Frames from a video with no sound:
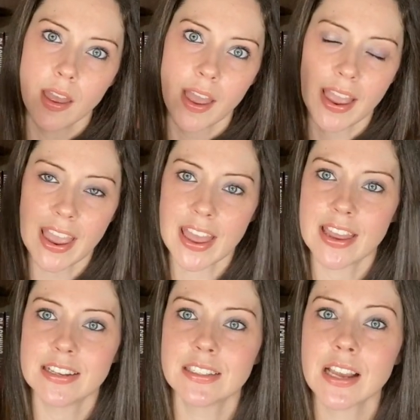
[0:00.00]

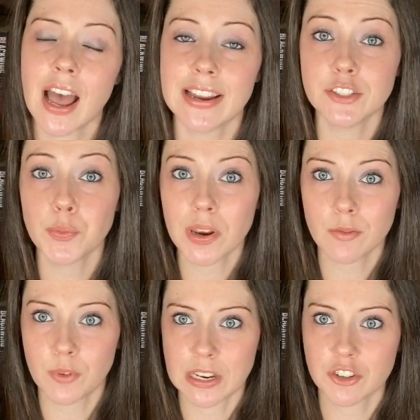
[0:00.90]
And I do want to
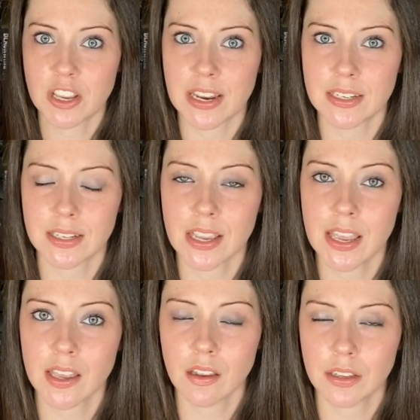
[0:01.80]
finish it. It is a
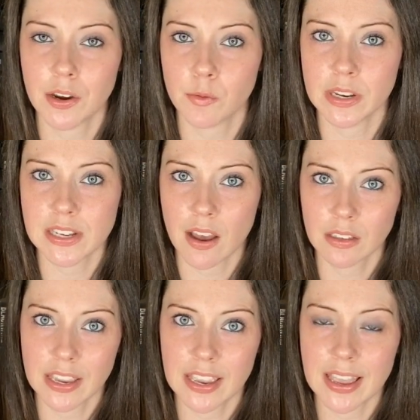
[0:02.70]
King Lear
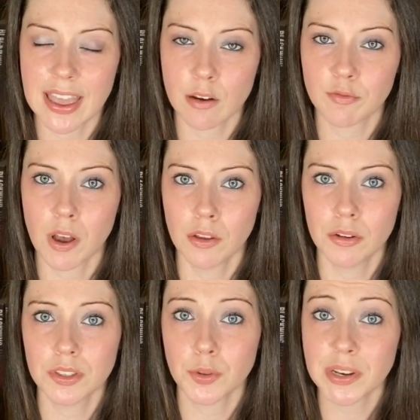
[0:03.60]
retelling, and it
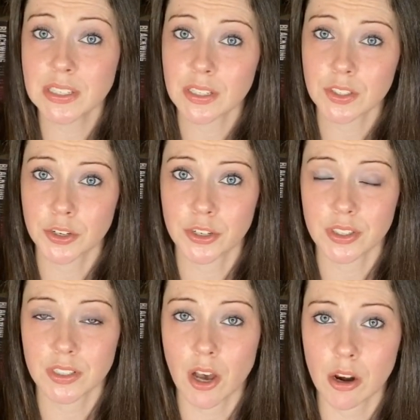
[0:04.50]
follows 3 sisters, the
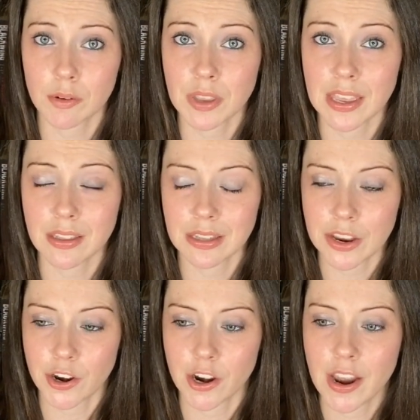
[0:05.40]
daughter of King
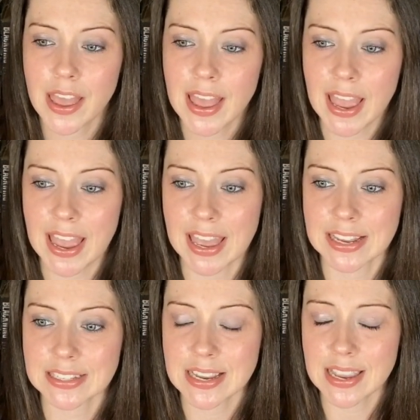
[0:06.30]
Lear, and
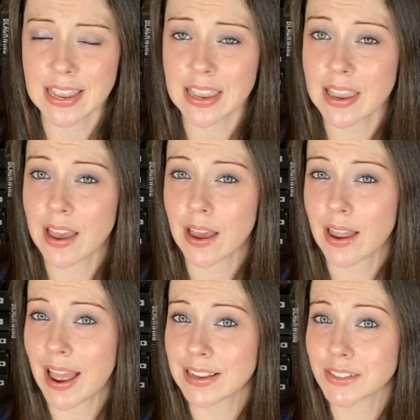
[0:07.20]
he
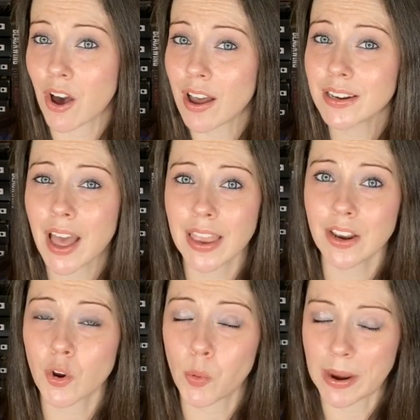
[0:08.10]
has gone kind of
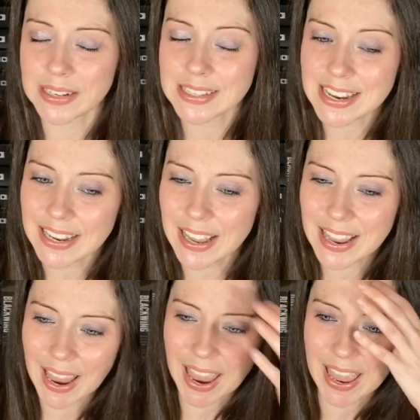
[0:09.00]
crazy,
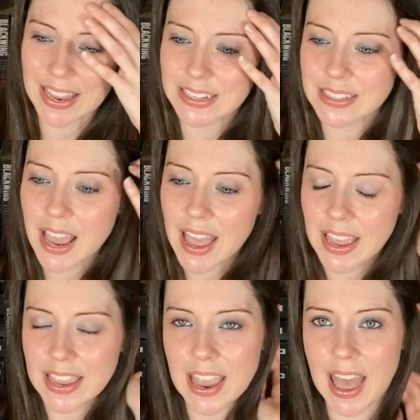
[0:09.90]
and
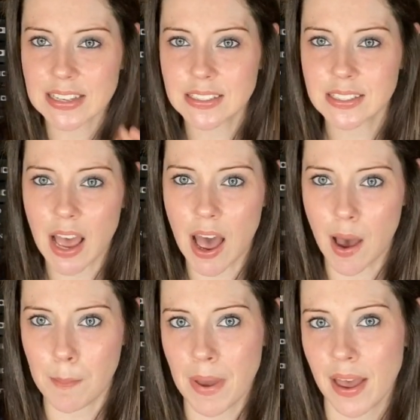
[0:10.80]
he ends
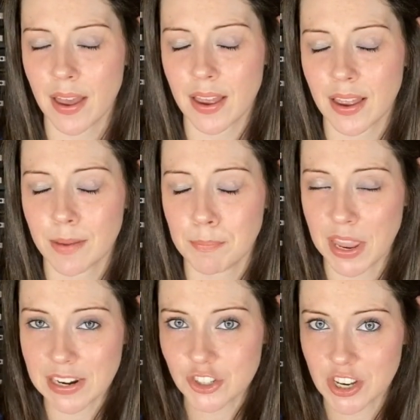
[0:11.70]
up
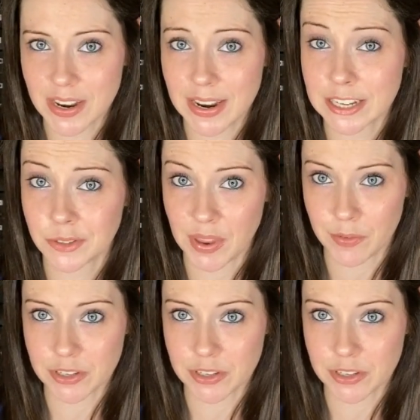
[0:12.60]
banishing his favorite